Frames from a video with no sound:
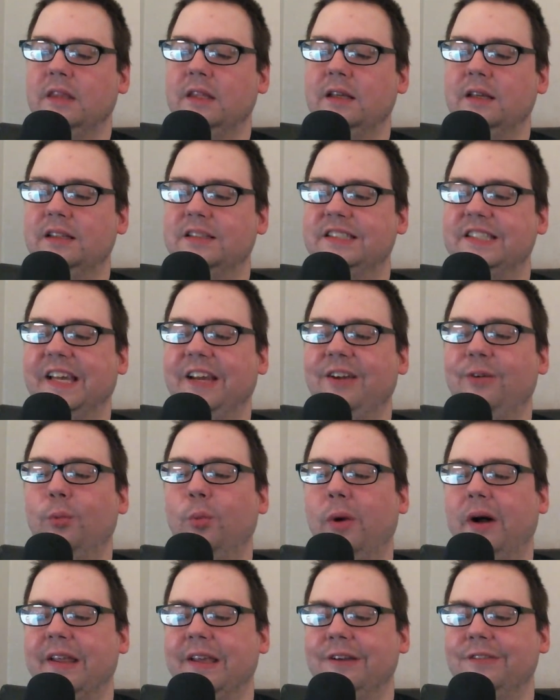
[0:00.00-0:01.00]
and say
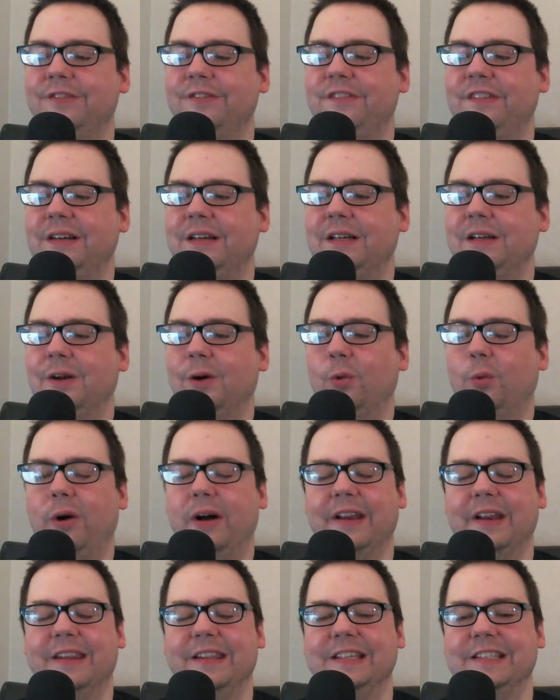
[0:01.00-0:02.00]
what if
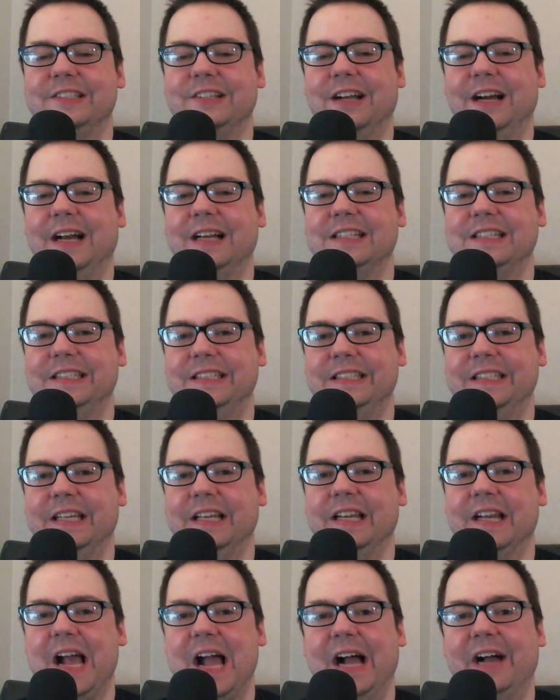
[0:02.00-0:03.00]
one of these tracks
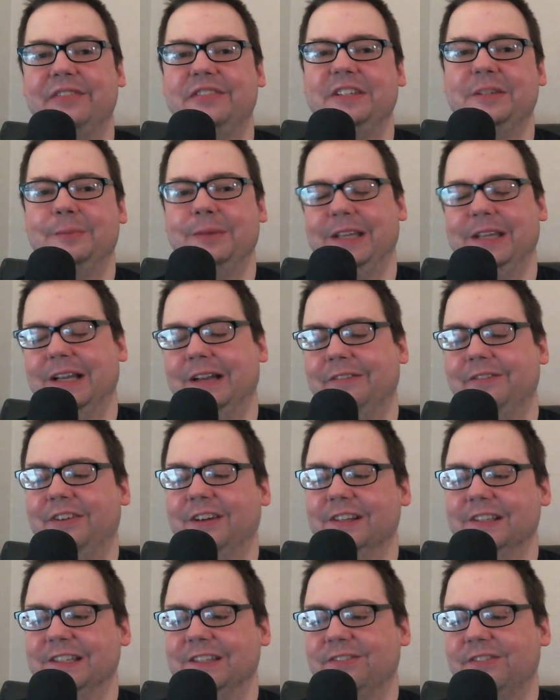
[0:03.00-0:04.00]
did have to be on
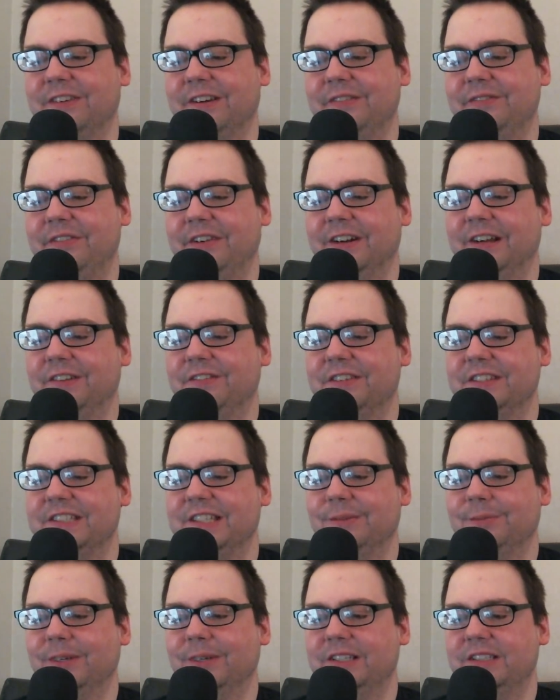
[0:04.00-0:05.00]
Fearless Fred Fury for
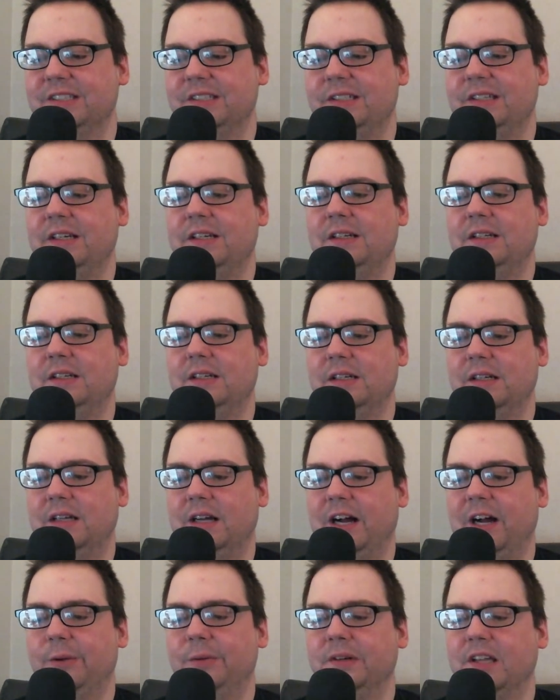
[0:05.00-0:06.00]
some reason.
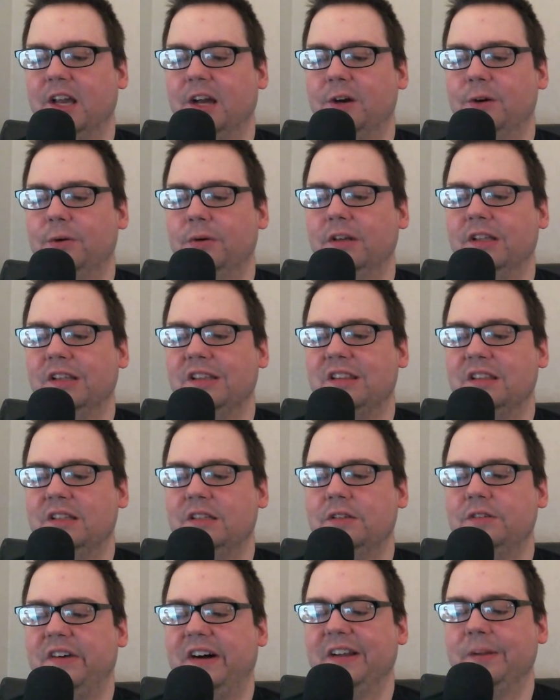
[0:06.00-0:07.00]
I would go with
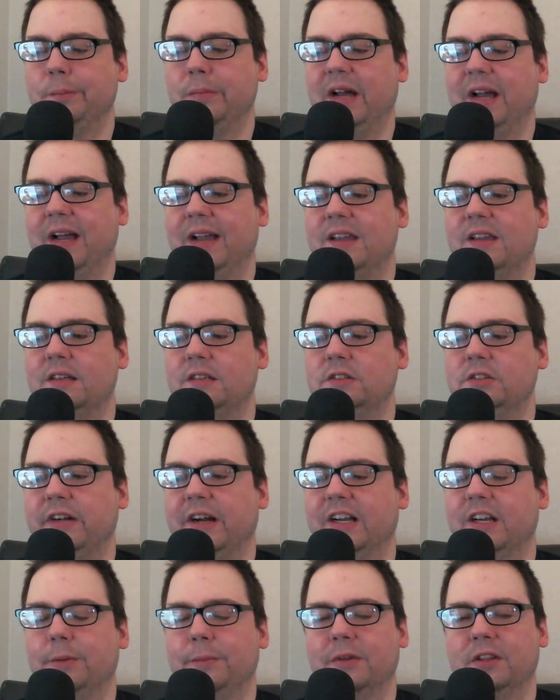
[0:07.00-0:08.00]
Fight Back,
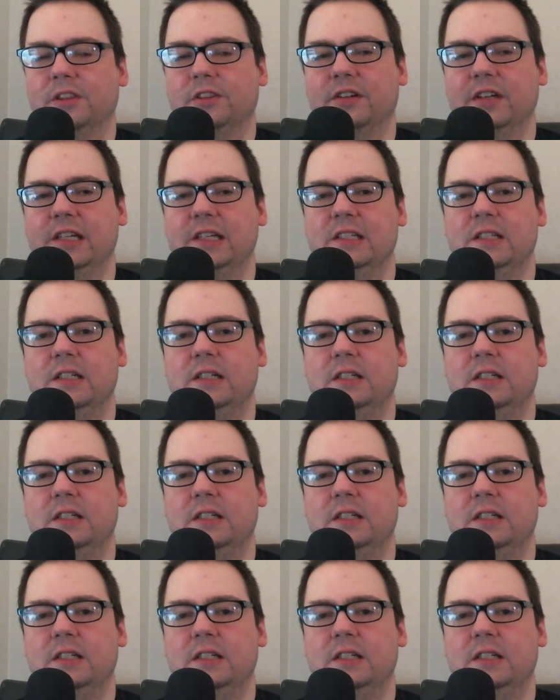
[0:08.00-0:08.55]
track number 3.